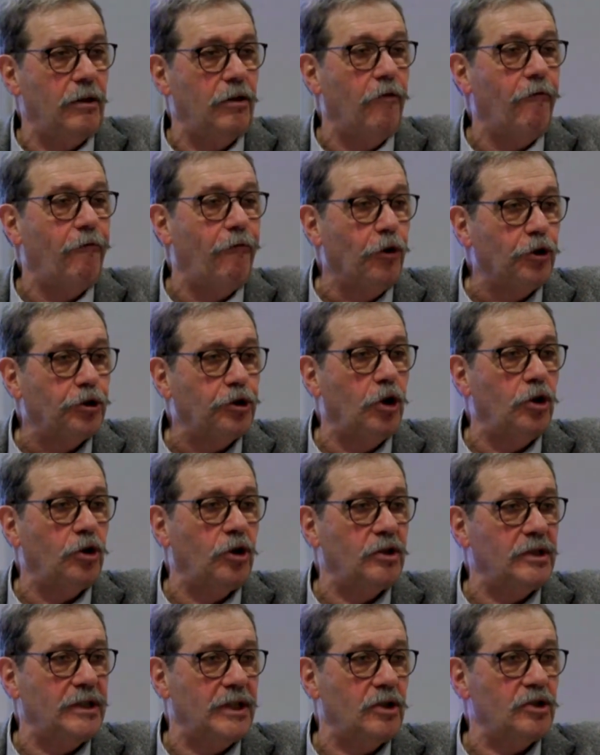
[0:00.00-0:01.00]
the photon
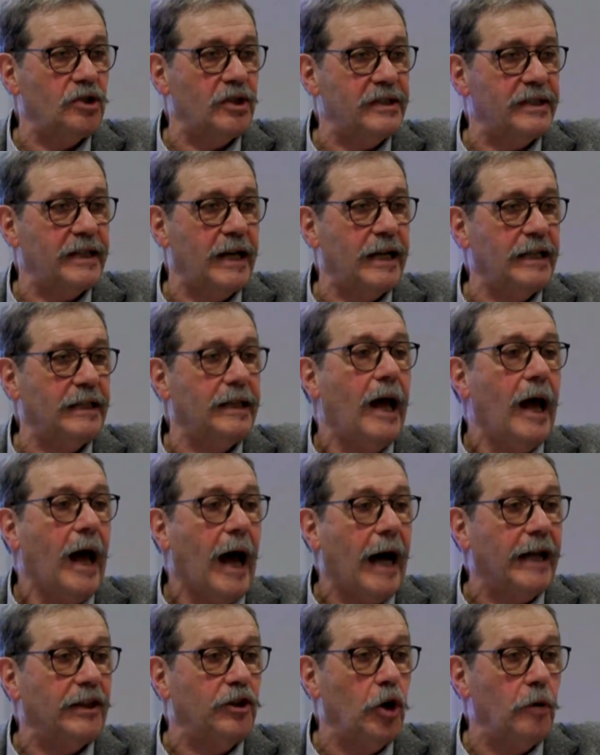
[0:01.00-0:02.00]
on the other side
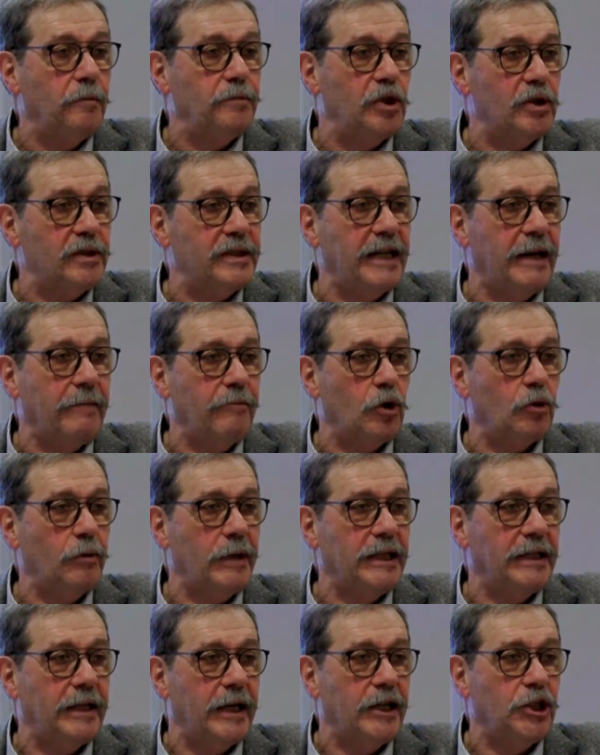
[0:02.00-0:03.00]
adopts the same
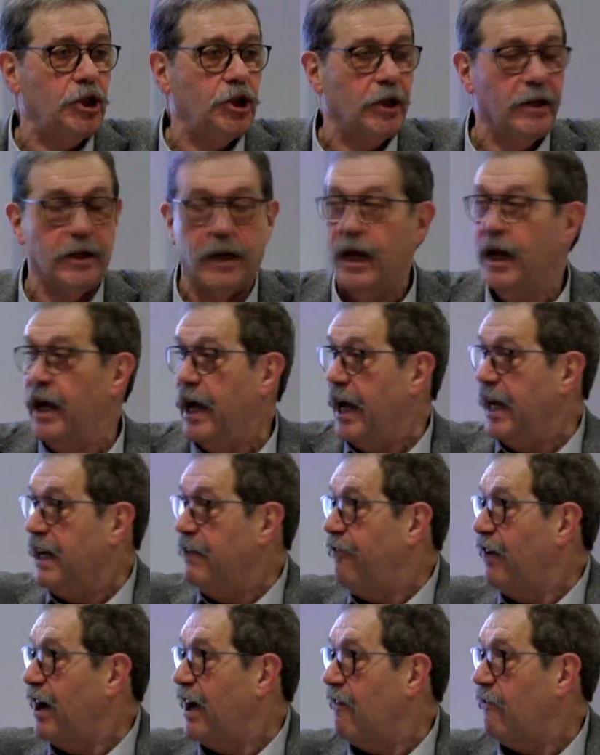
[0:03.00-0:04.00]
orientation. And
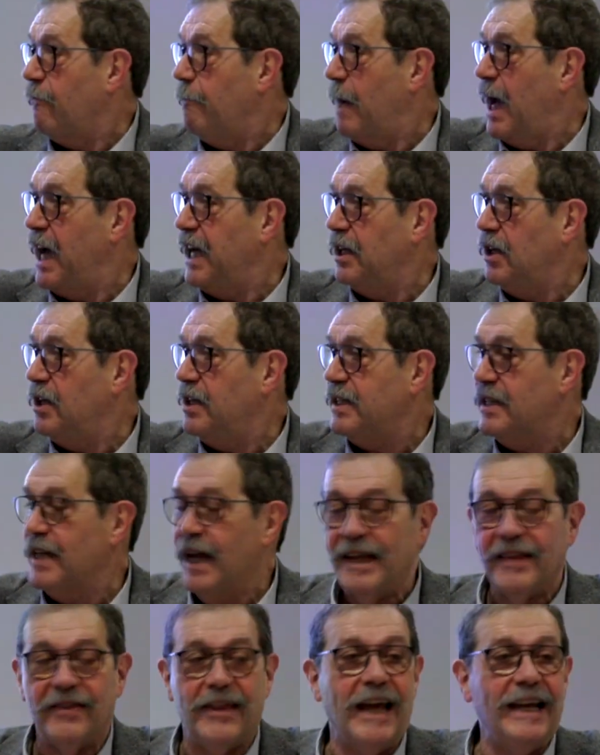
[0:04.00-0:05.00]
if I have minus,
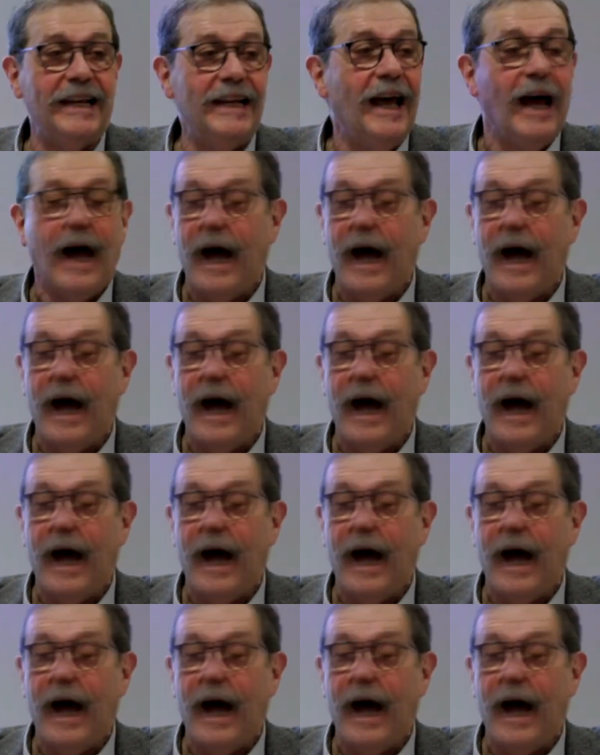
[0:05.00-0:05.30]
then